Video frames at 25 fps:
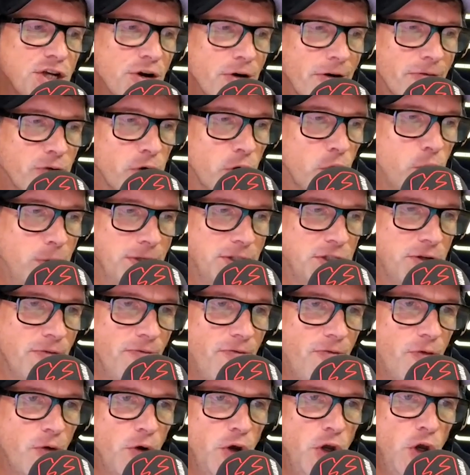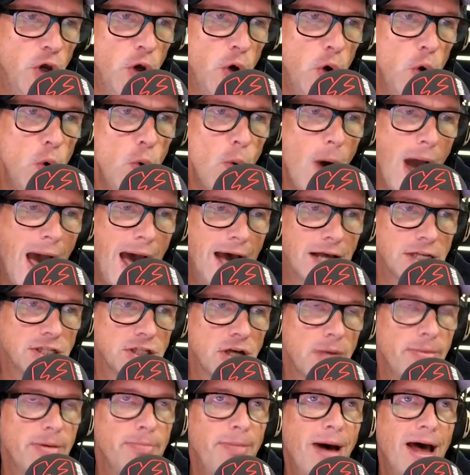Cheer, I've got a question for you.
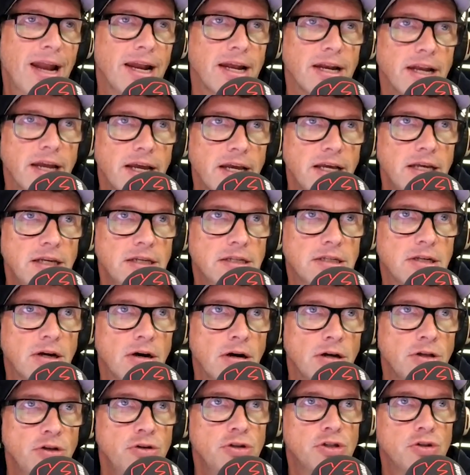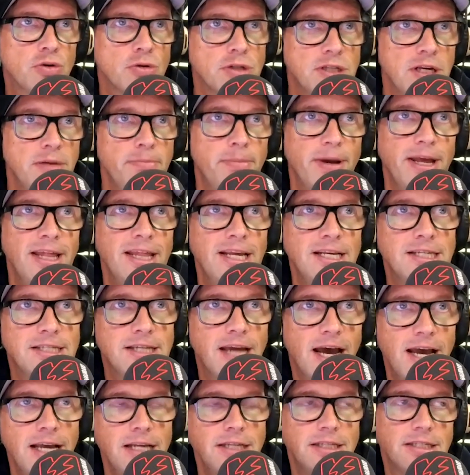Simon Barnett, he's on News Talk ZB these
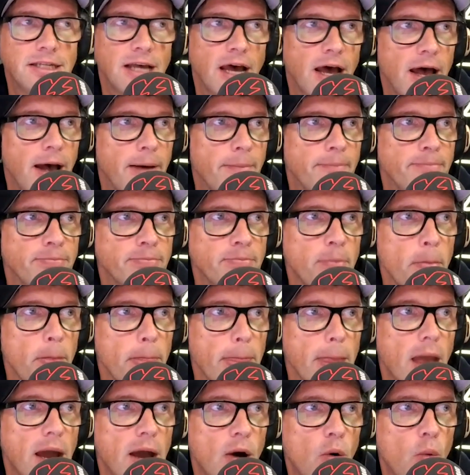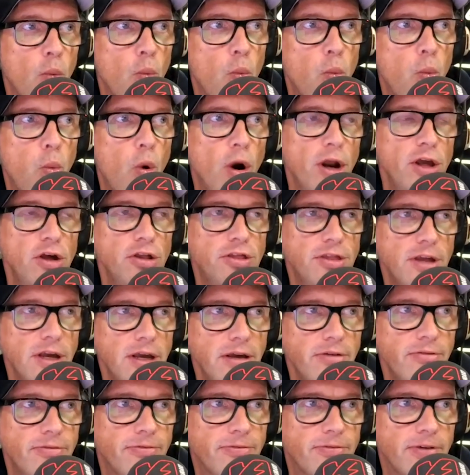days. What do you
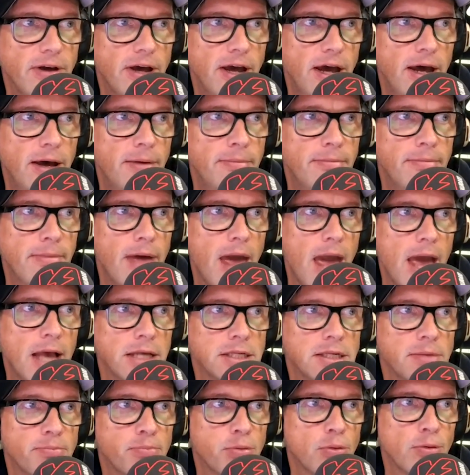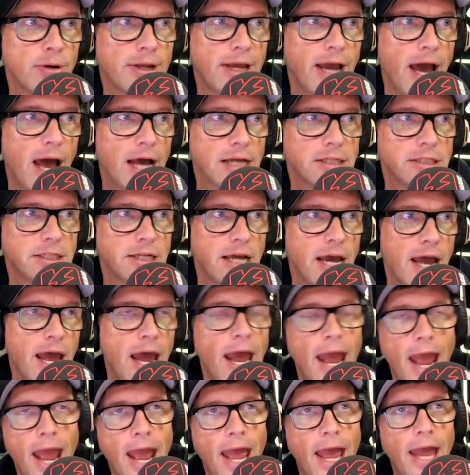think of him as a
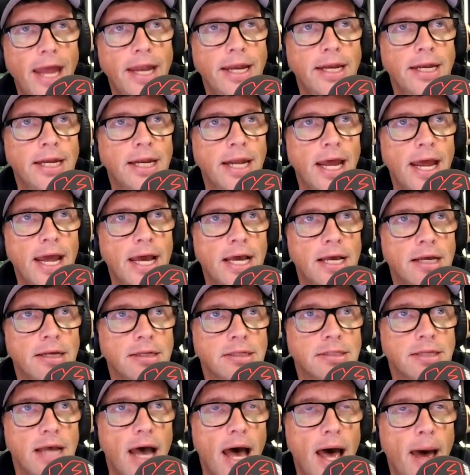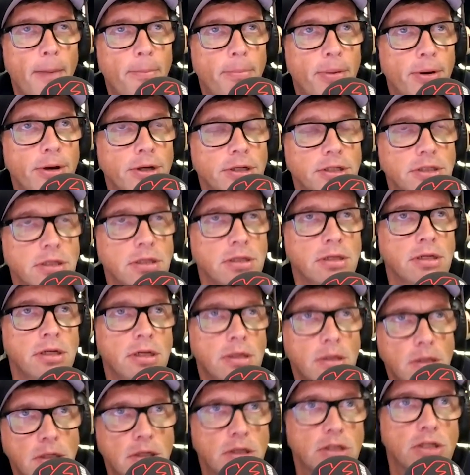broadcaster and as a person,
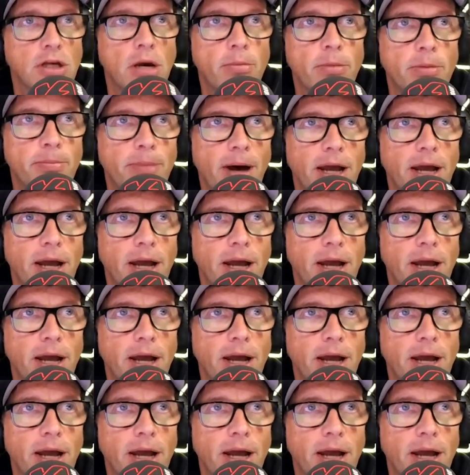Simon